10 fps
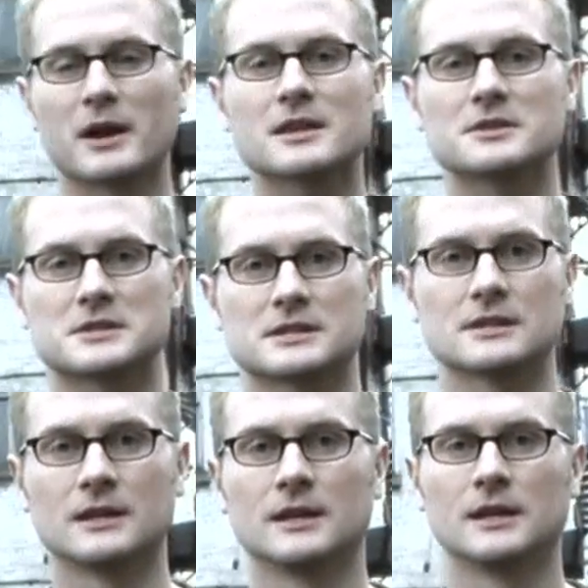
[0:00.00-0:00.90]
one of those,
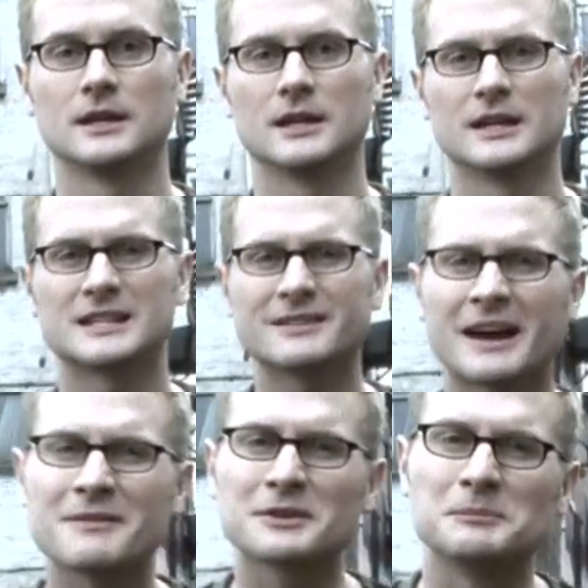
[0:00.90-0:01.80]
do you ever
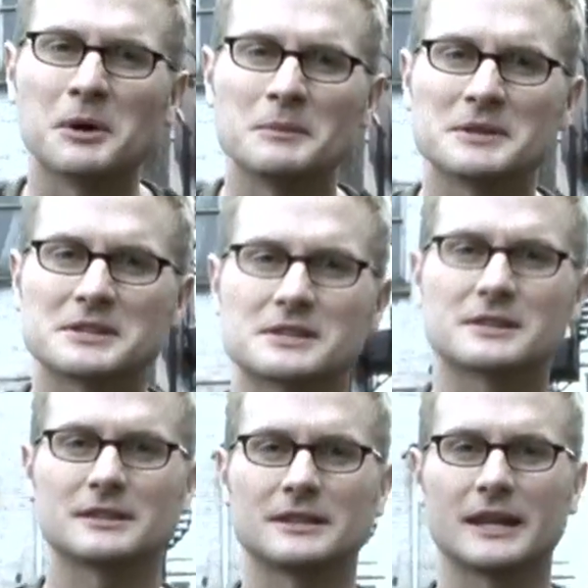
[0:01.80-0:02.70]
have those moments,
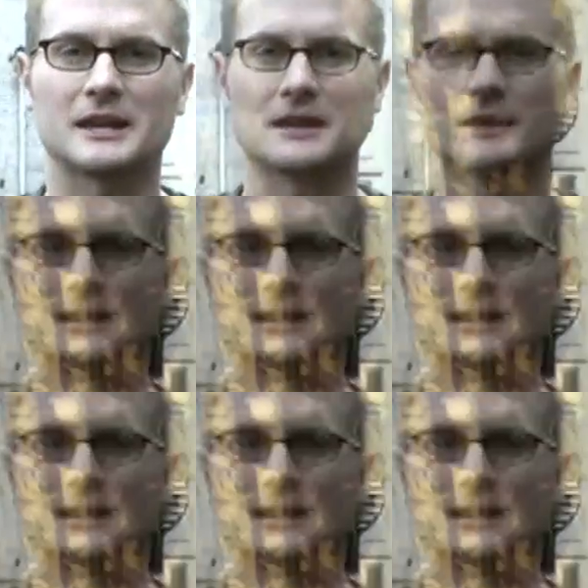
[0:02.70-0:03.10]
like